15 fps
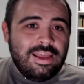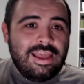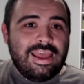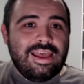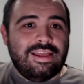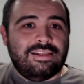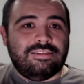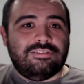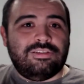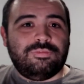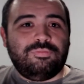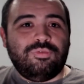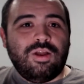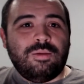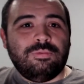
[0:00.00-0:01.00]
And they're
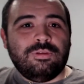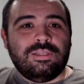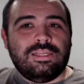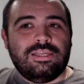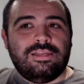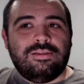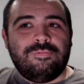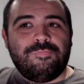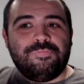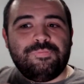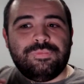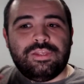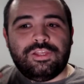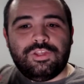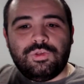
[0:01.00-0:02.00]
probably,
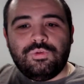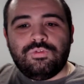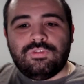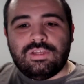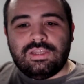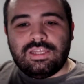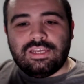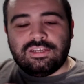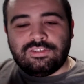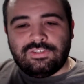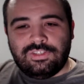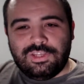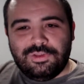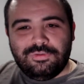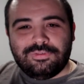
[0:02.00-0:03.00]
using the
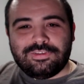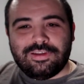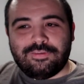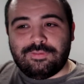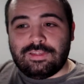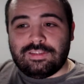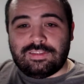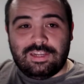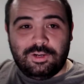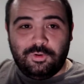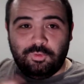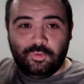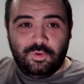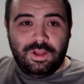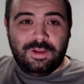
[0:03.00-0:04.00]
excuse of this
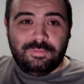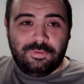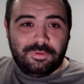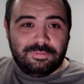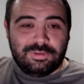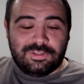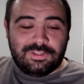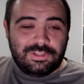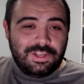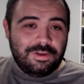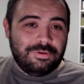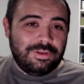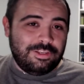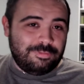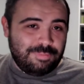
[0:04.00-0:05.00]
incredible,
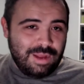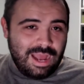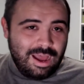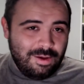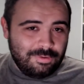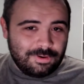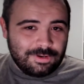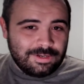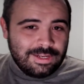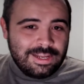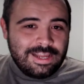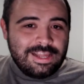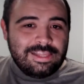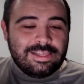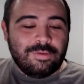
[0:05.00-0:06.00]
mysterious power
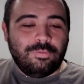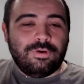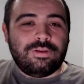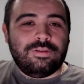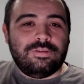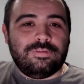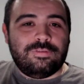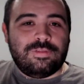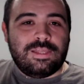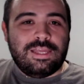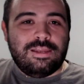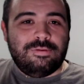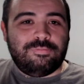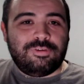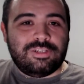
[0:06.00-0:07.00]
that one of
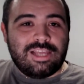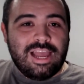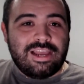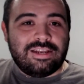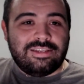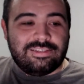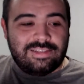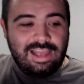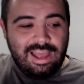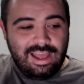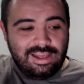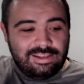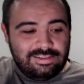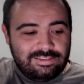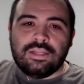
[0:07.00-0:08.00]
the protagonists
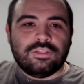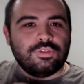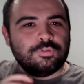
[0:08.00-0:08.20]
has to